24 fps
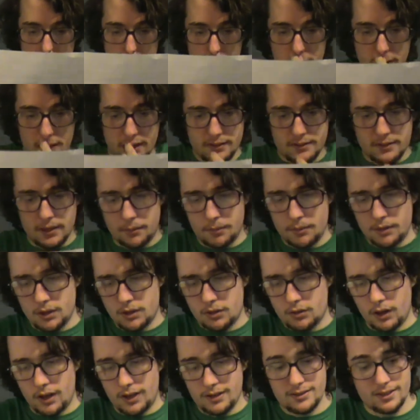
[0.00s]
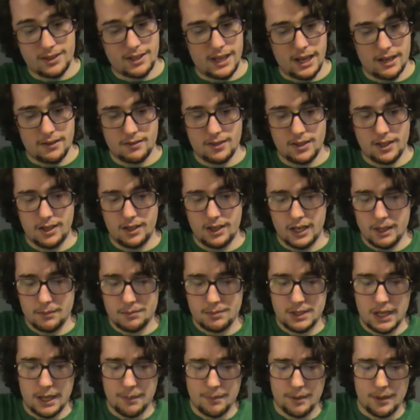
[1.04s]
he stumbled across a cavalier named
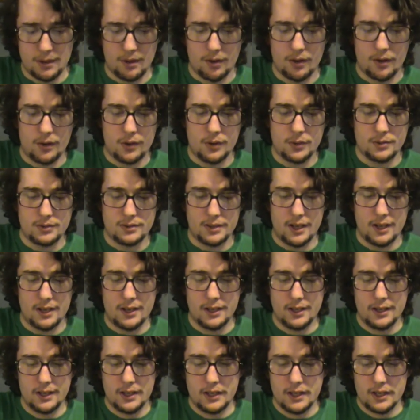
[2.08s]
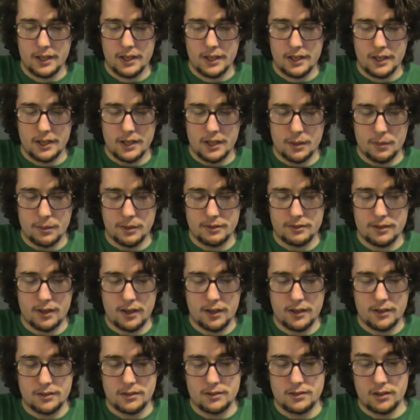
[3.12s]
Shamador, who said he was
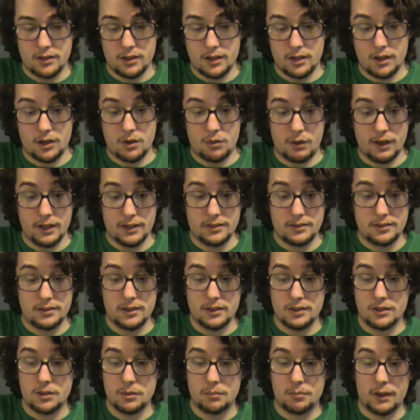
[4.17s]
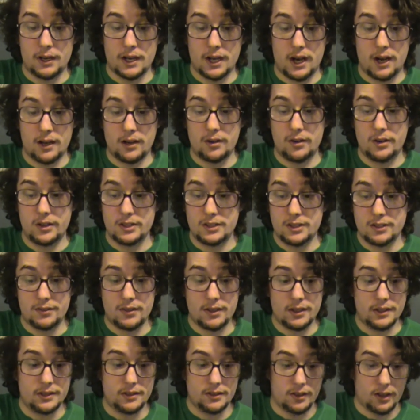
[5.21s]
on his a quest to bring honor and
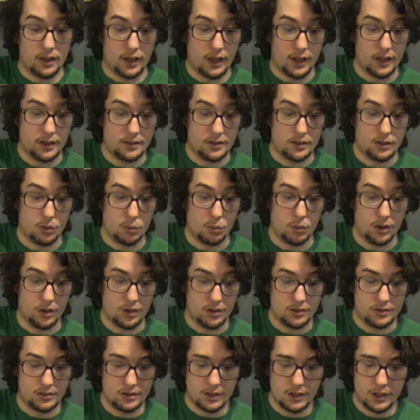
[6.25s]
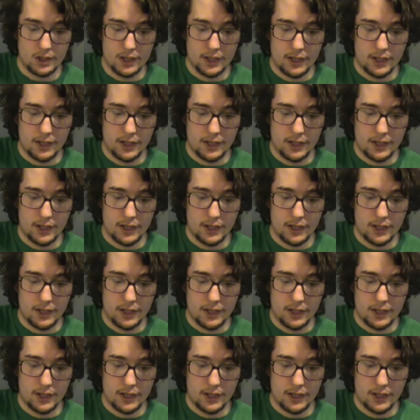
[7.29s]
chivalry to the to the world.